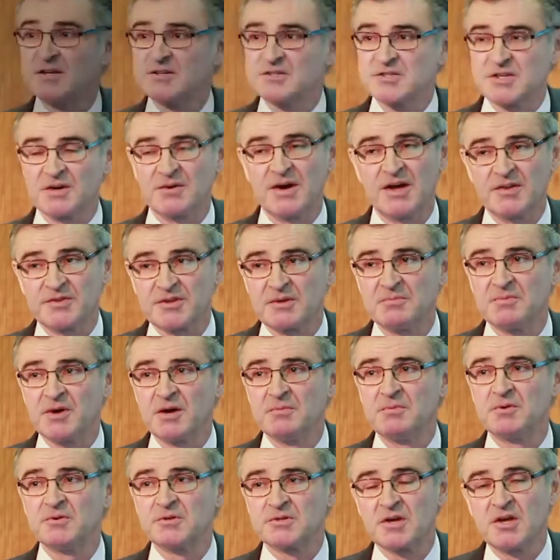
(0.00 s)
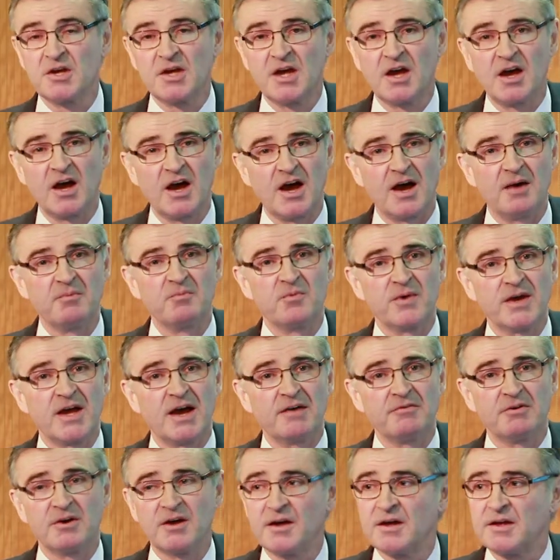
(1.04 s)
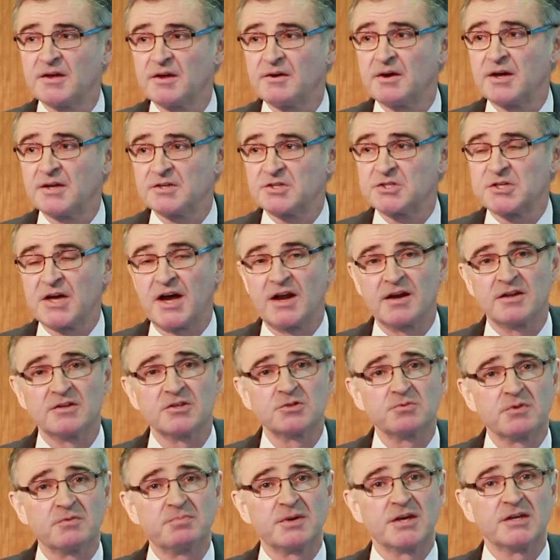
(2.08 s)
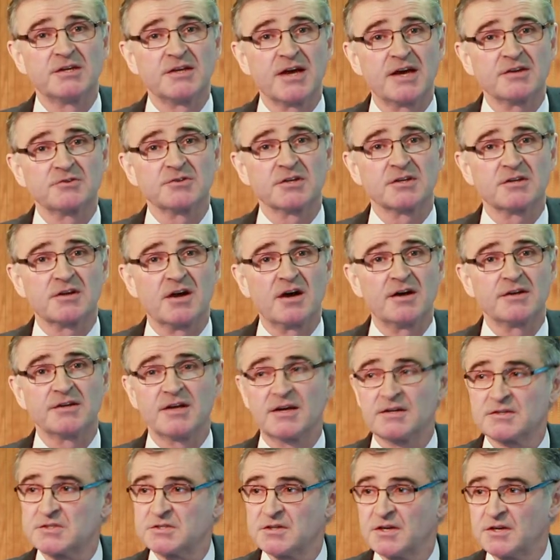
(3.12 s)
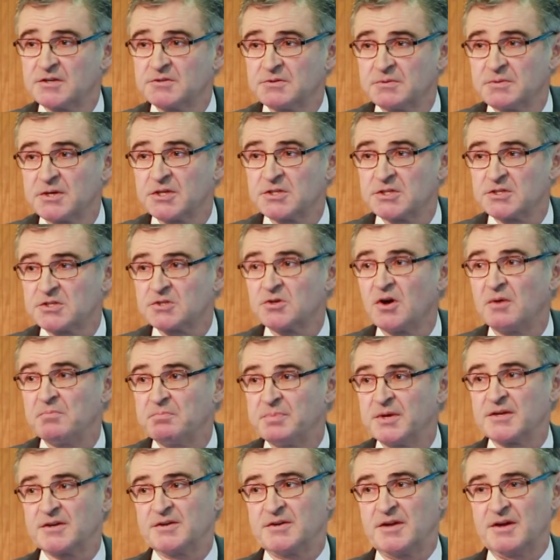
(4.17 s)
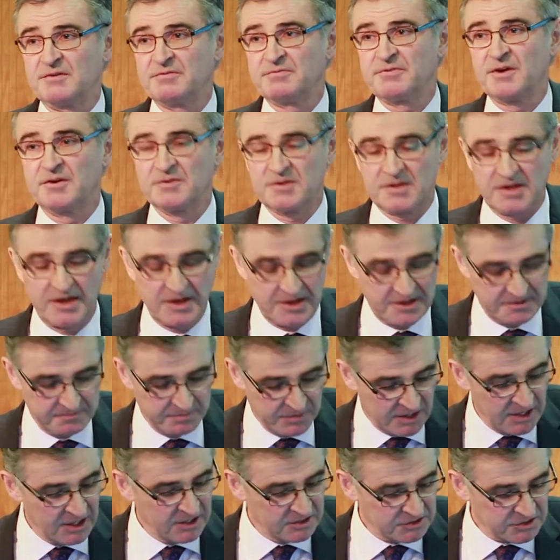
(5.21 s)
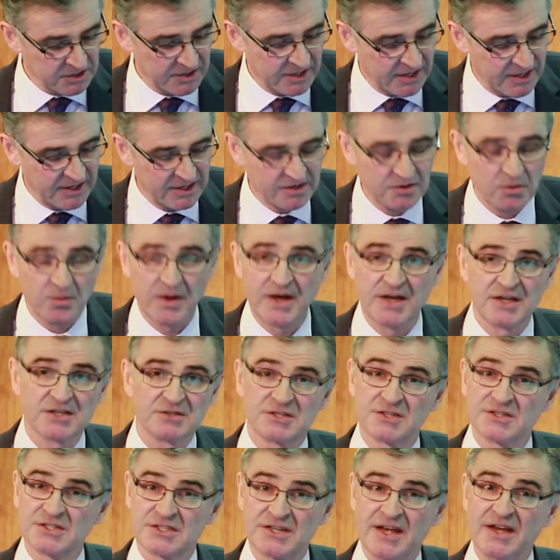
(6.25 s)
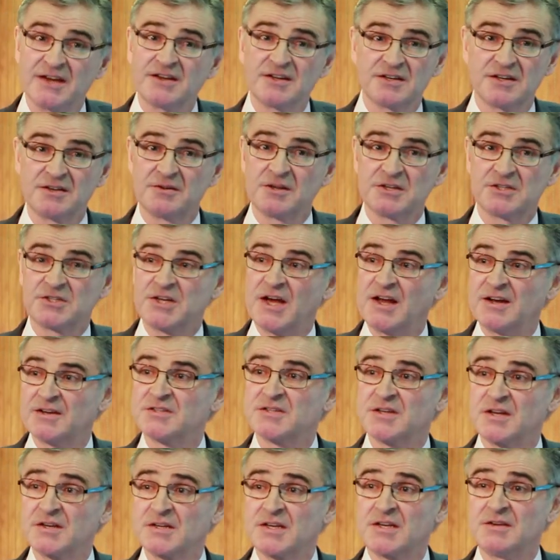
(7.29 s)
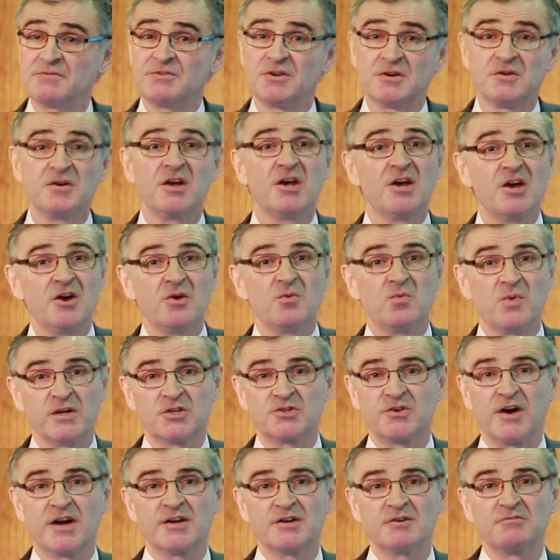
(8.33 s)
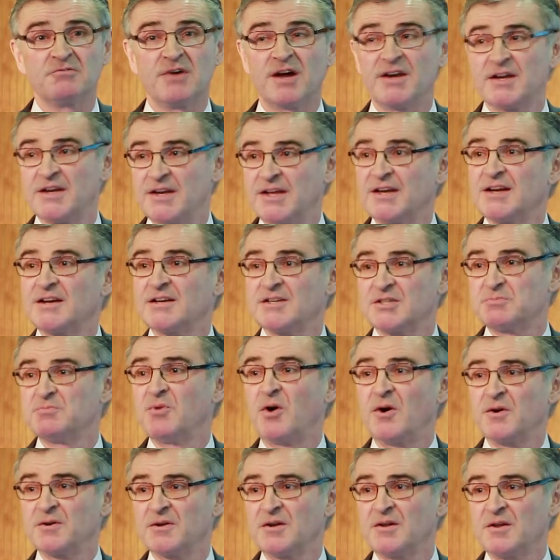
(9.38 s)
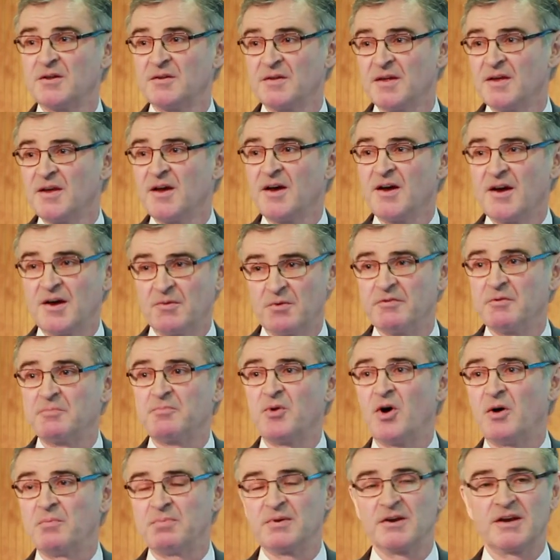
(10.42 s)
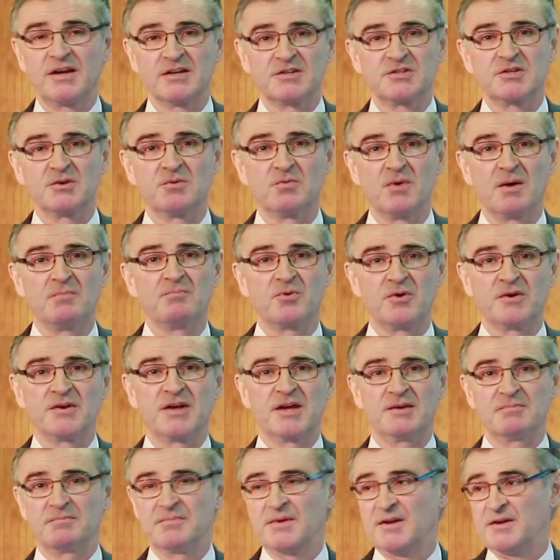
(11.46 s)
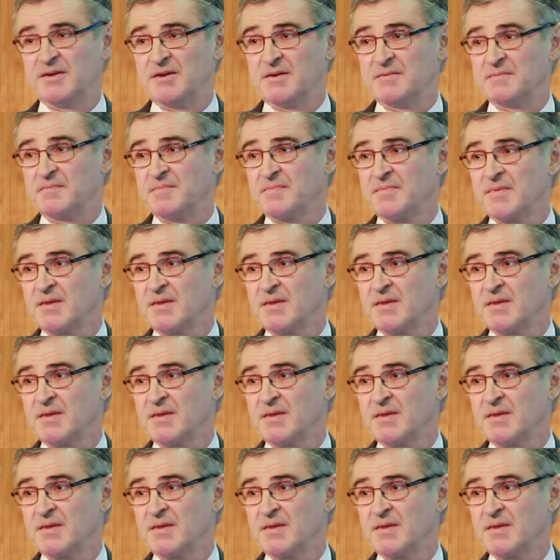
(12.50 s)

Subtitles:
So at the moment, we have a challenge with paediatric cardiac surgery. We're just not big enough, okay? So that, in a way, is the second of the challenges I'll give you. We're trying to run an English model with a population of 1.8 million.